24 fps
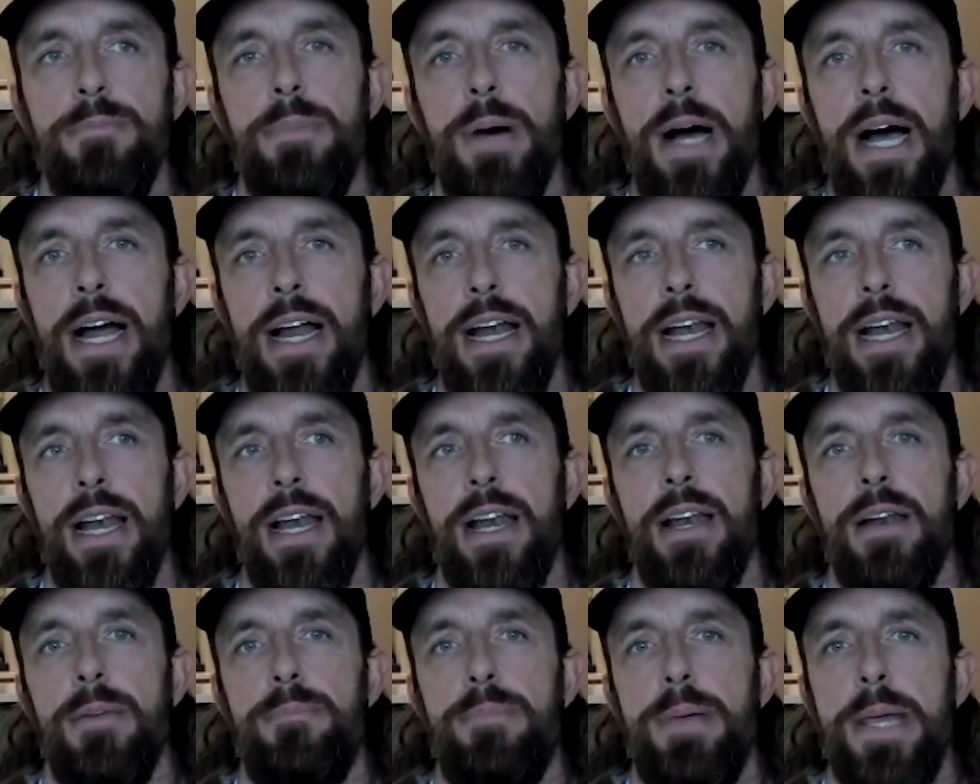But
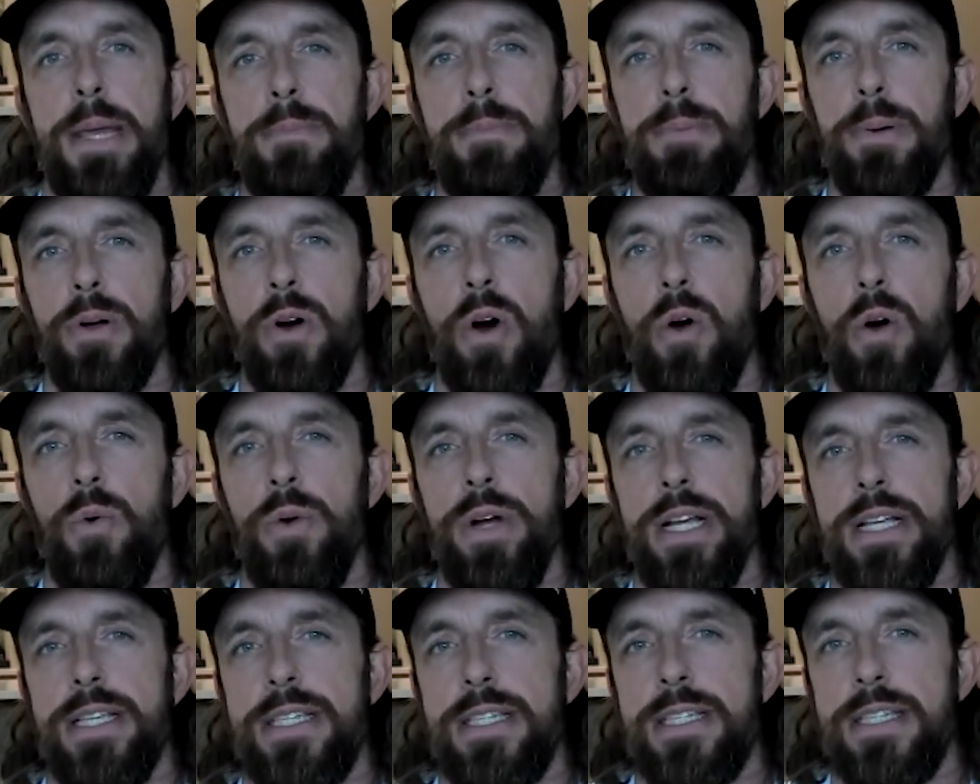people
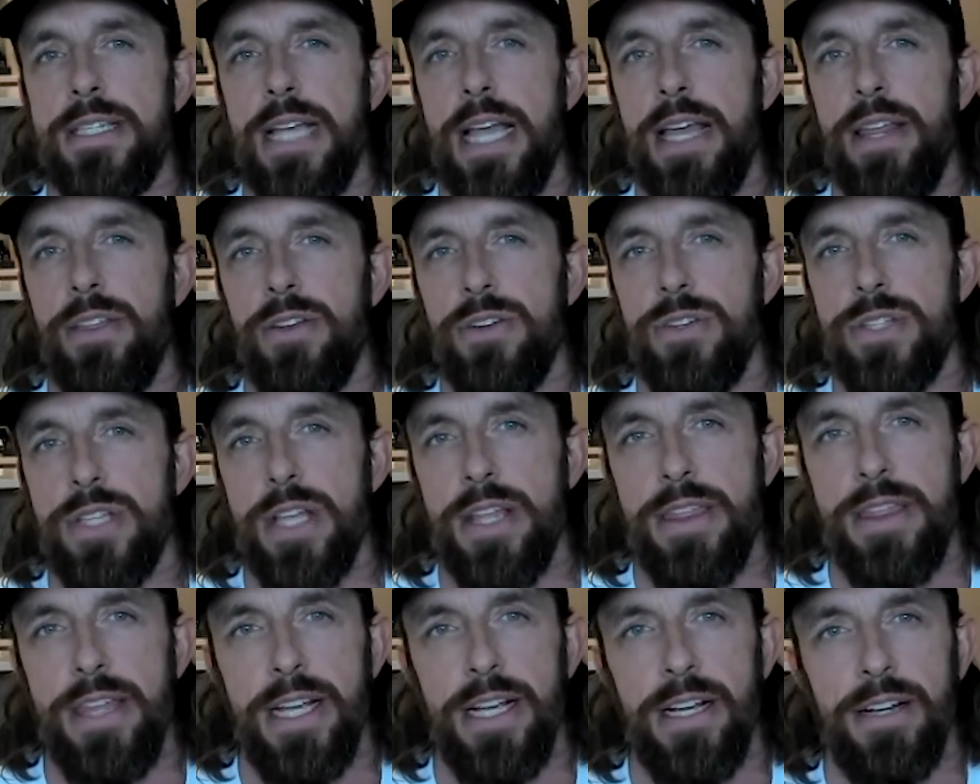always say there's a
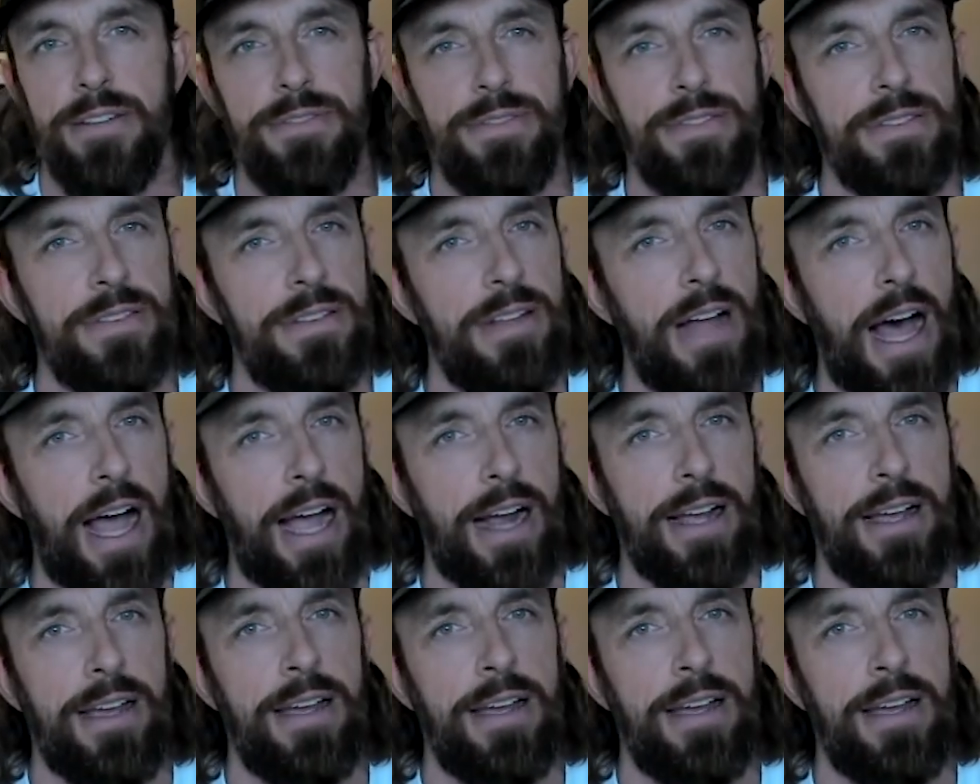thing of luck.